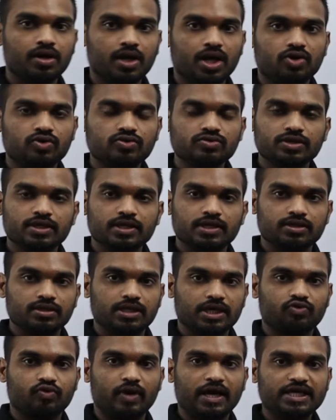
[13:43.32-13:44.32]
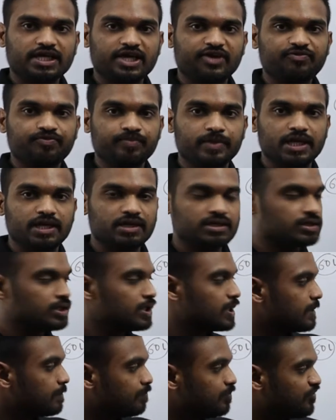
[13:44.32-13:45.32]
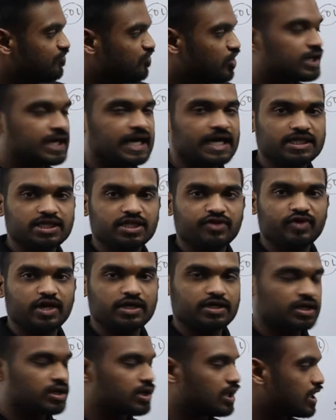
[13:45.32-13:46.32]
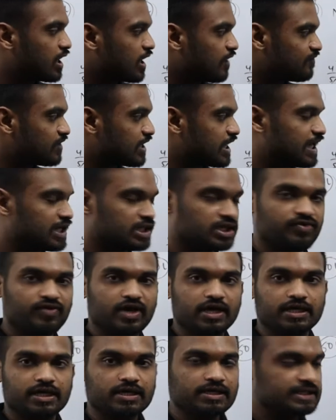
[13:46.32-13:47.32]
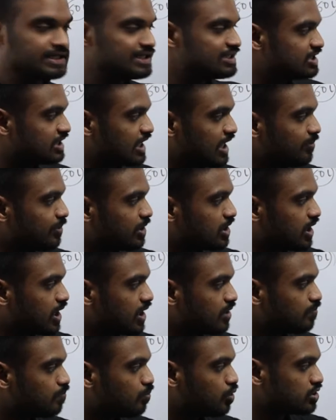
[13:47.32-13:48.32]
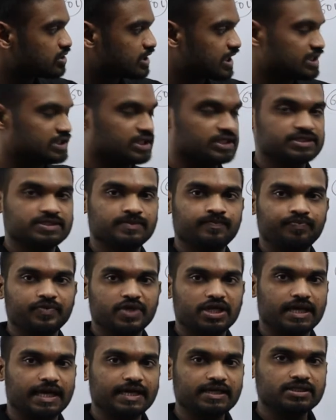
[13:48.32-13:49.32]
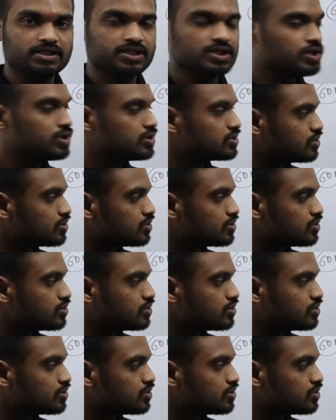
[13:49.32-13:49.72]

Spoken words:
Now the quantity of milk before adding the water and after adding the water is same in the both cases, right?